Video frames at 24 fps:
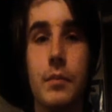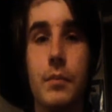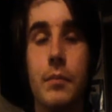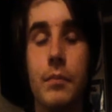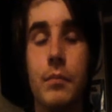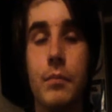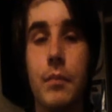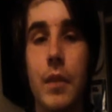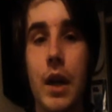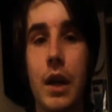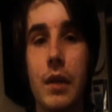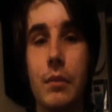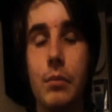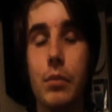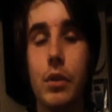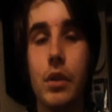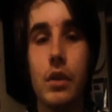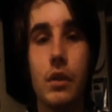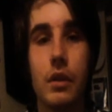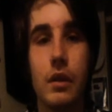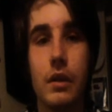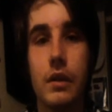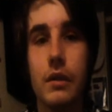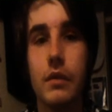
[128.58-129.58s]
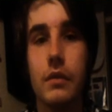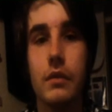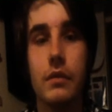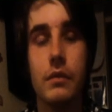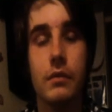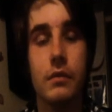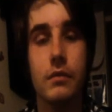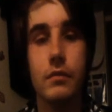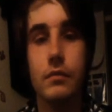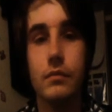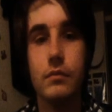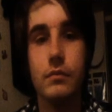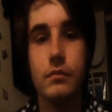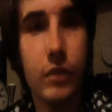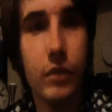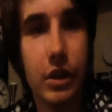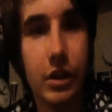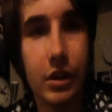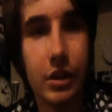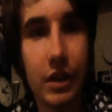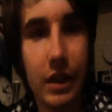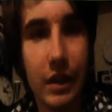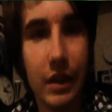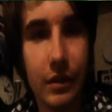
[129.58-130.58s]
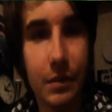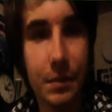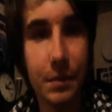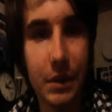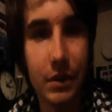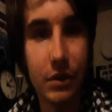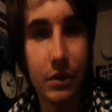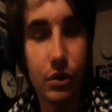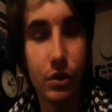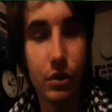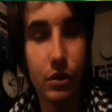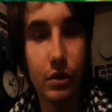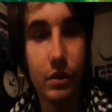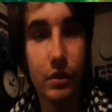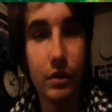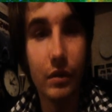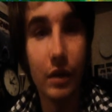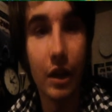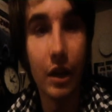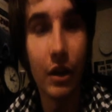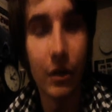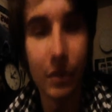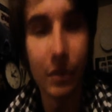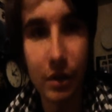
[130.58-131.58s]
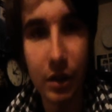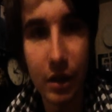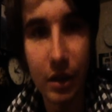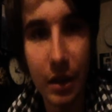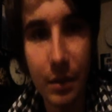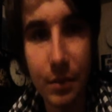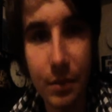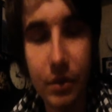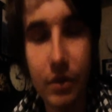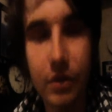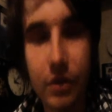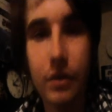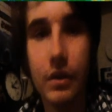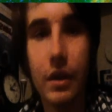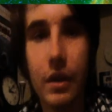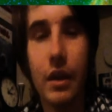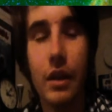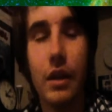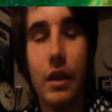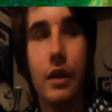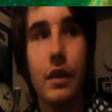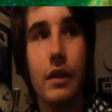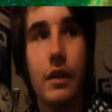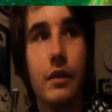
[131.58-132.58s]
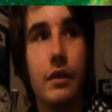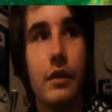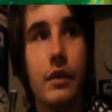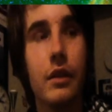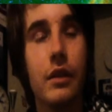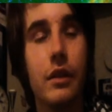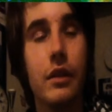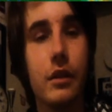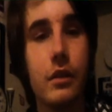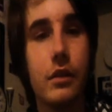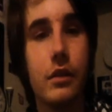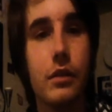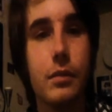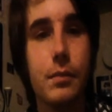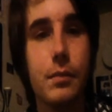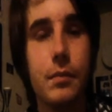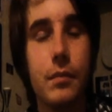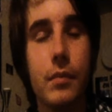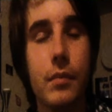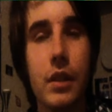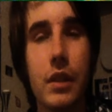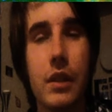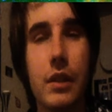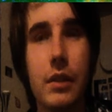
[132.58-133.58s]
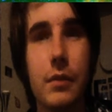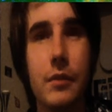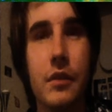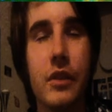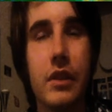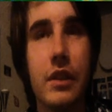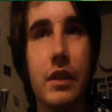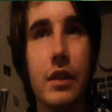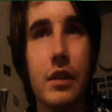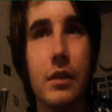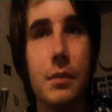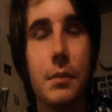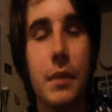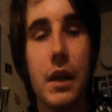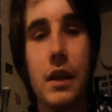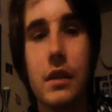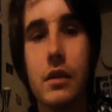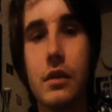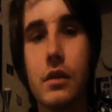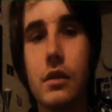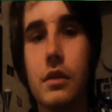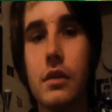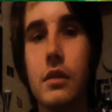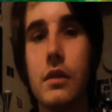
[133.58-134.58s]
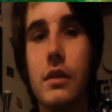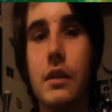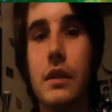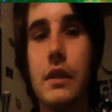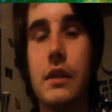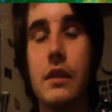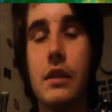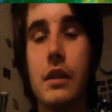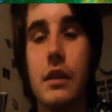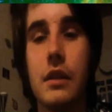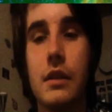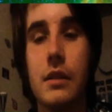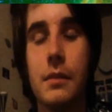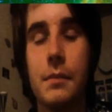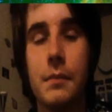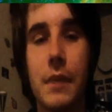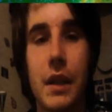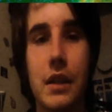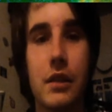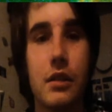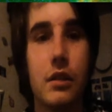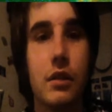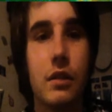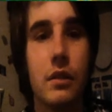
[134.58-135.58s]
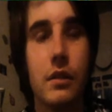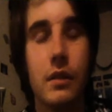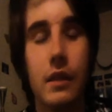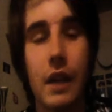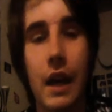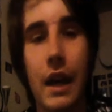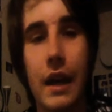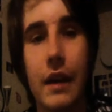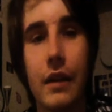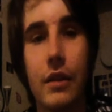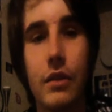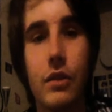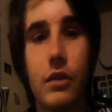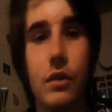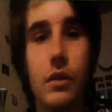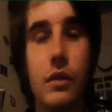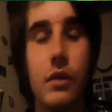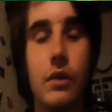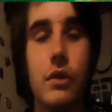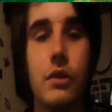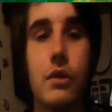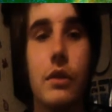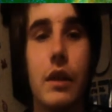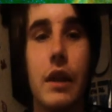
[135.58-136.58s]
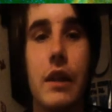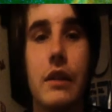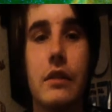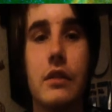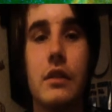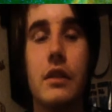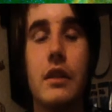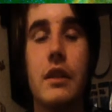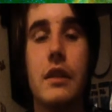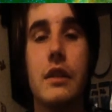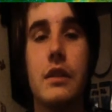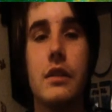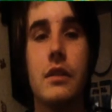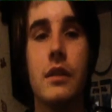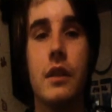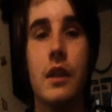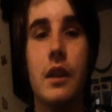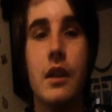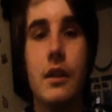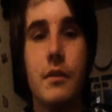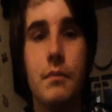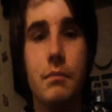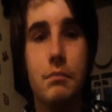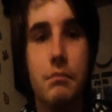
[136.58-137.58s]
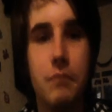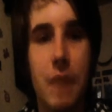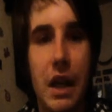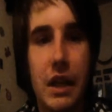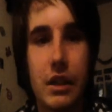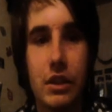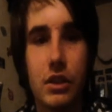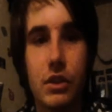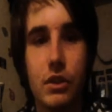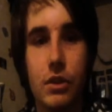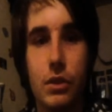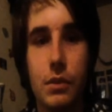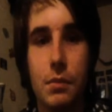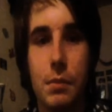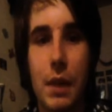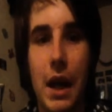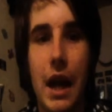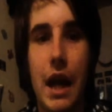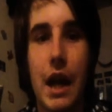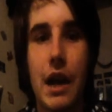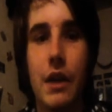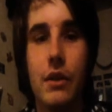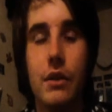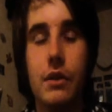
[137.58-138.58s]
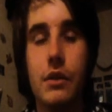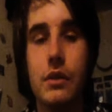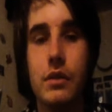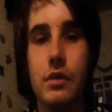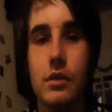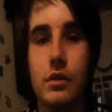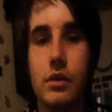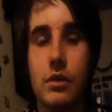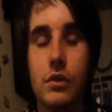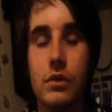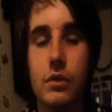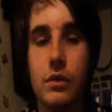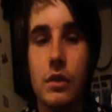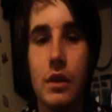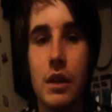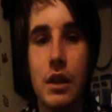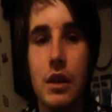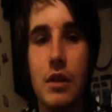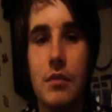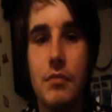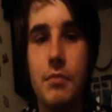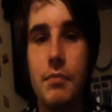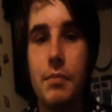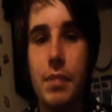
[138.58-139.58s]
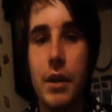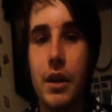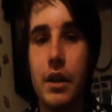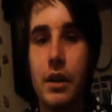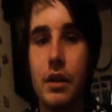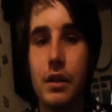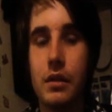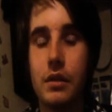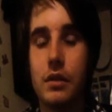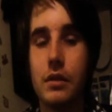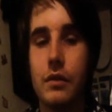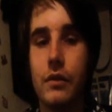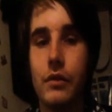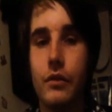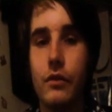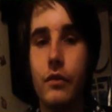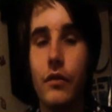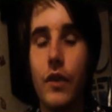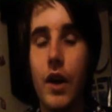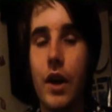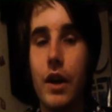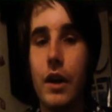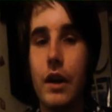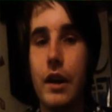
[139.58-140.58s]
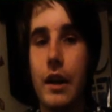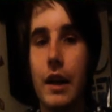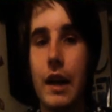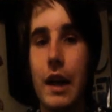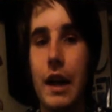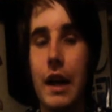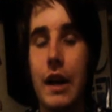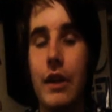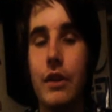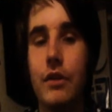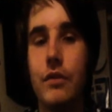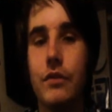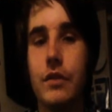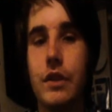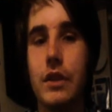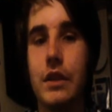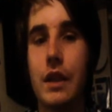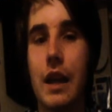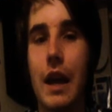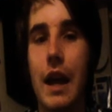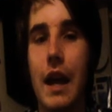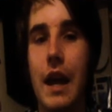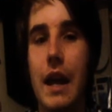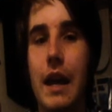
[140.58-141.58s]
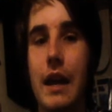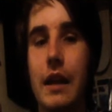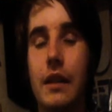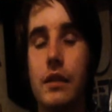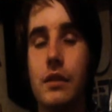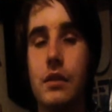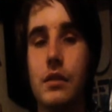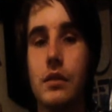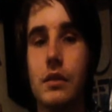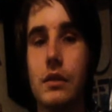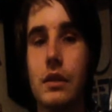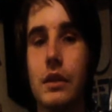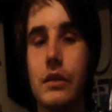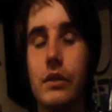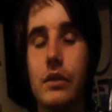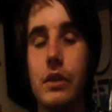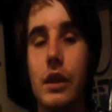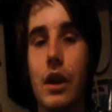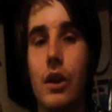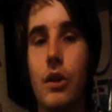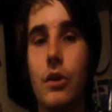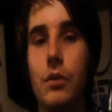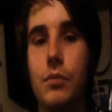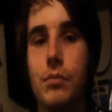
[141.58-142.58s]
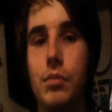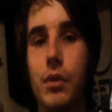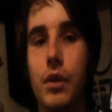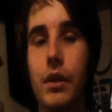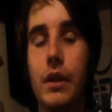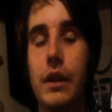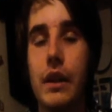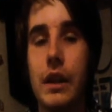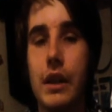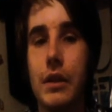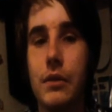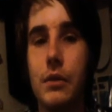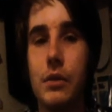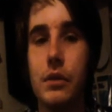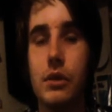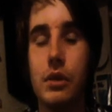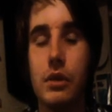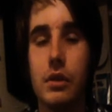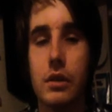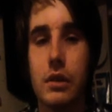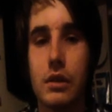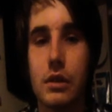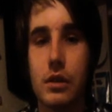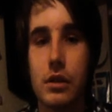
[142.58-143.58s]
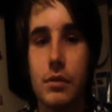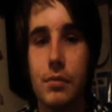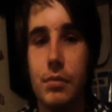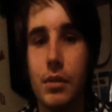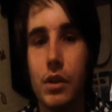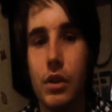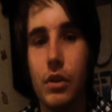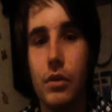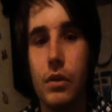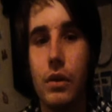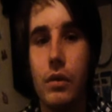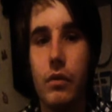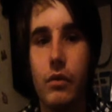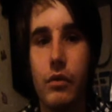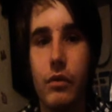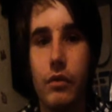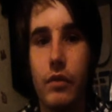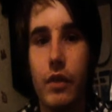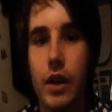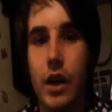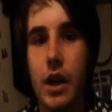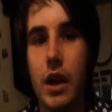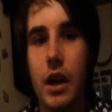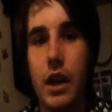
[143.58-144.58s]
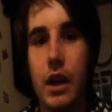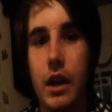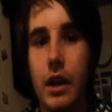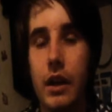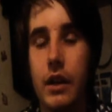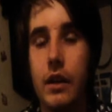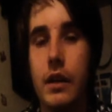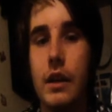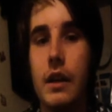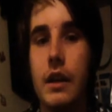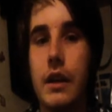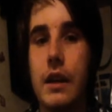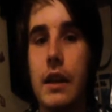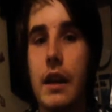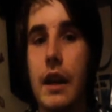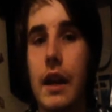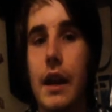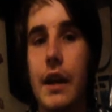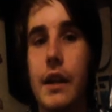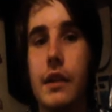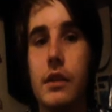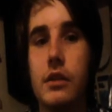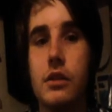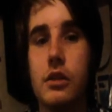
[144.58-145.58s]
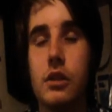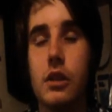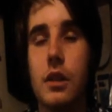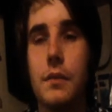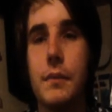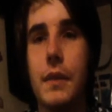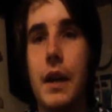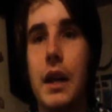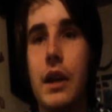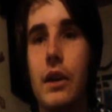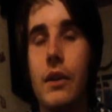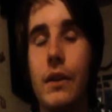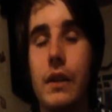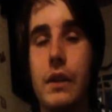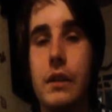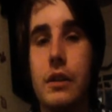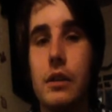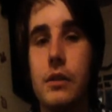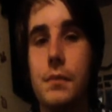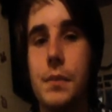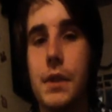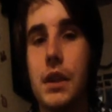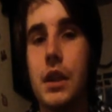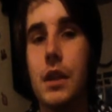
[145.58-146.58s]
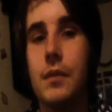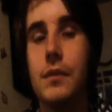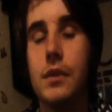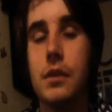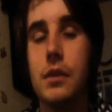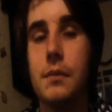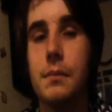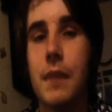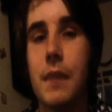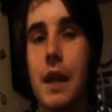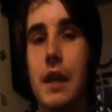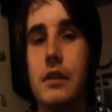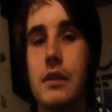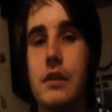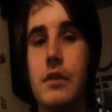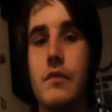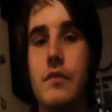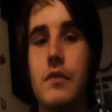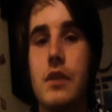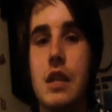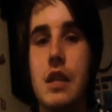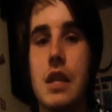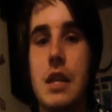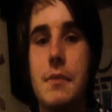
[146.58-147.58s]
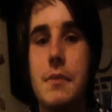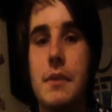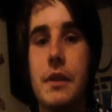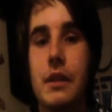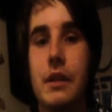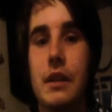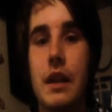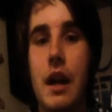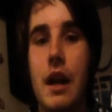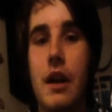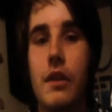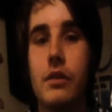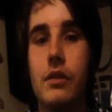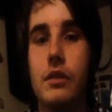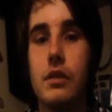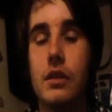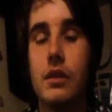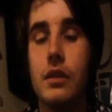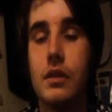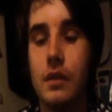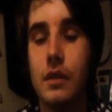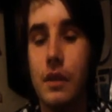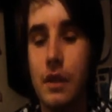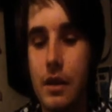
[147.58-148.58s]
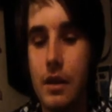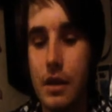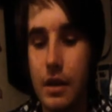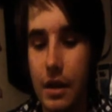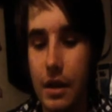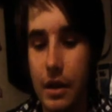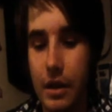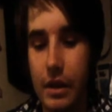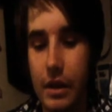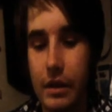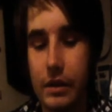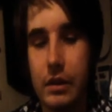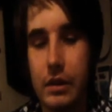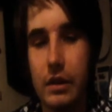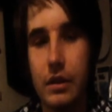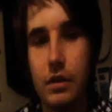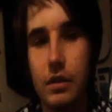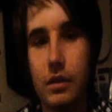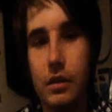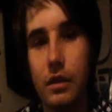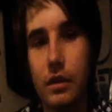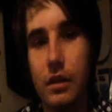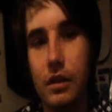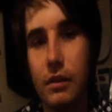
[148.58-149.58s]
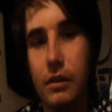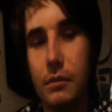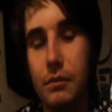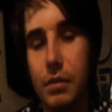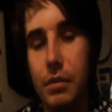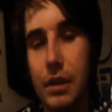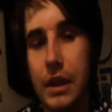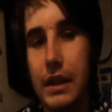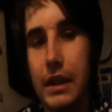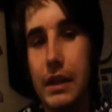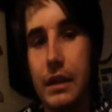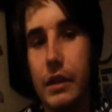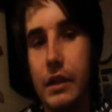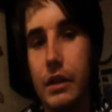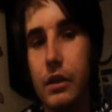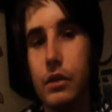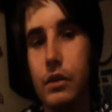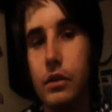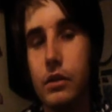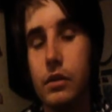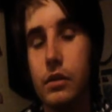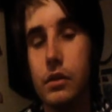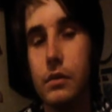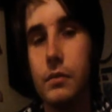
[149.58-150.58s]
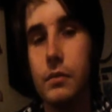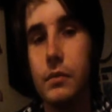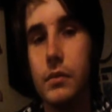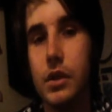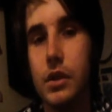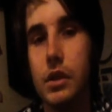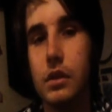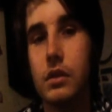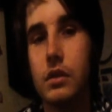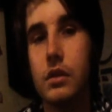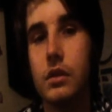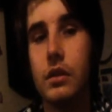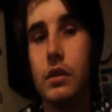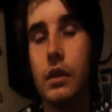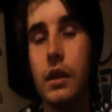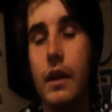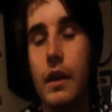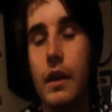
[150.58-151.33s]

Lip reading: mind-boggling. Which leads me to El Delabro, I think he's Mexican. He's like this Mexican gang lord who has like these magical powers to burst fire out of his hands, or like his whole body will just explode in fire. And somehow he just becomes this massive demon character, which is completely awesome. Just